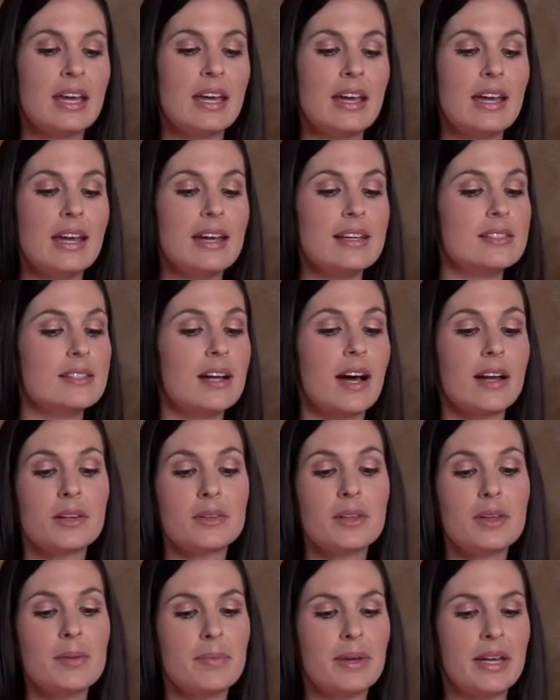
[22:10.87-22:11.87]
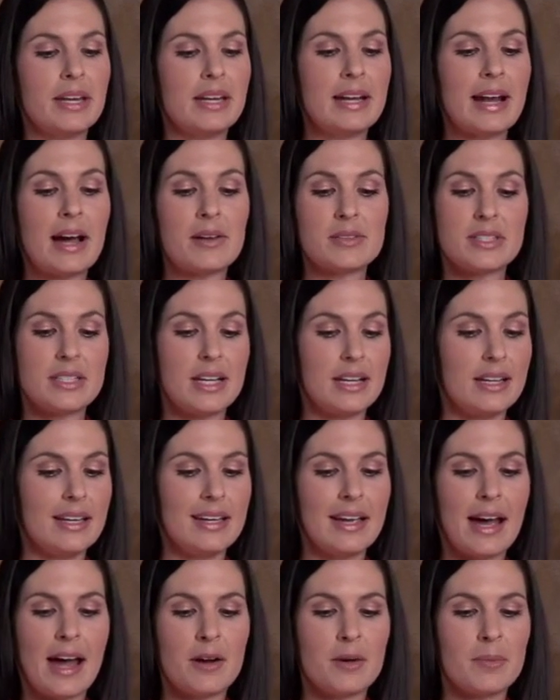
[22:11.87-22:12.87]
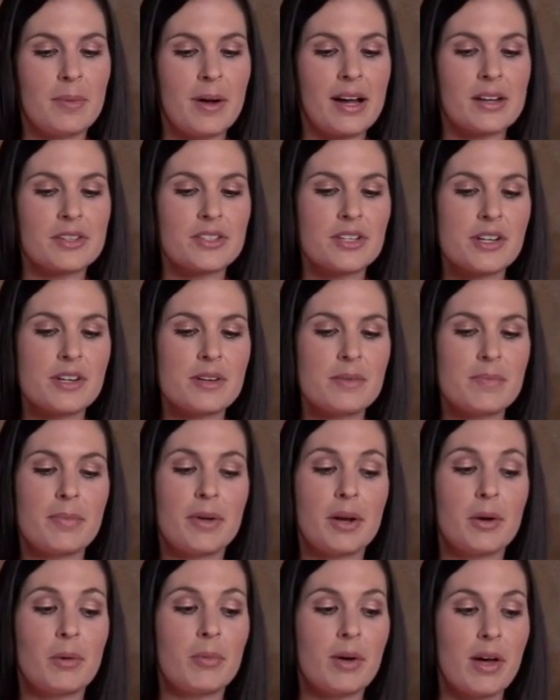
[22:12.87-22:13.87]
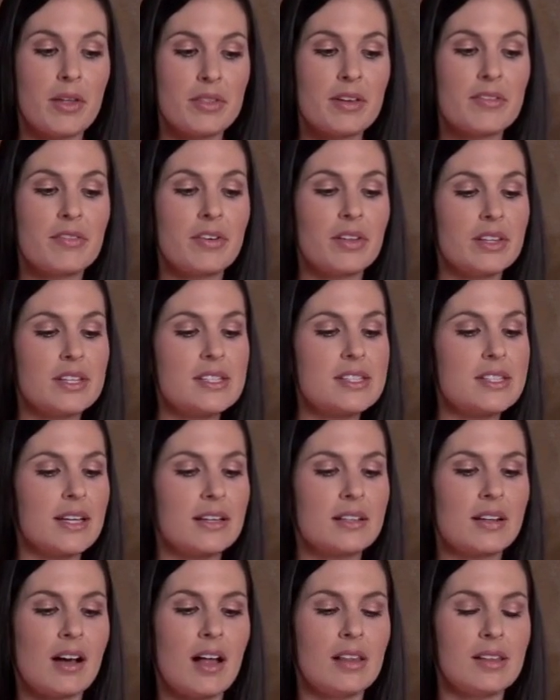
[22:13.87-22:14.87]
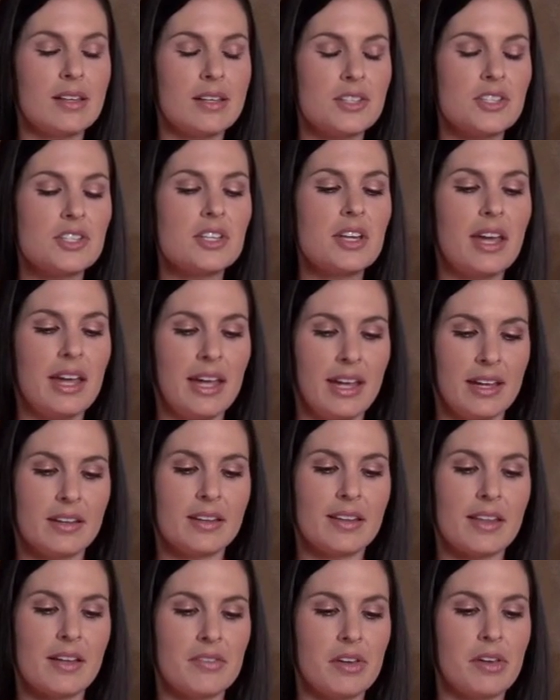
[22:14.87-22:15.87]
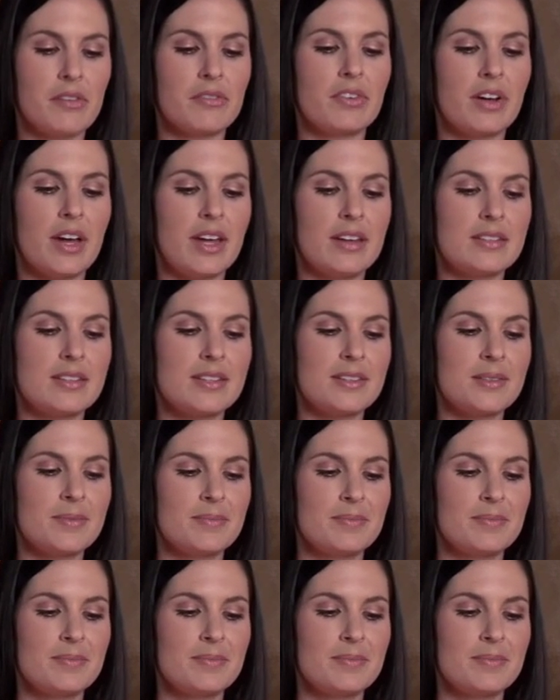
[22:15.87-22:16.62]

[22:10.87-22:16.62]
He's not only been an outstanding chiropractor, but a wealth of holistic knowledge and a loving friend.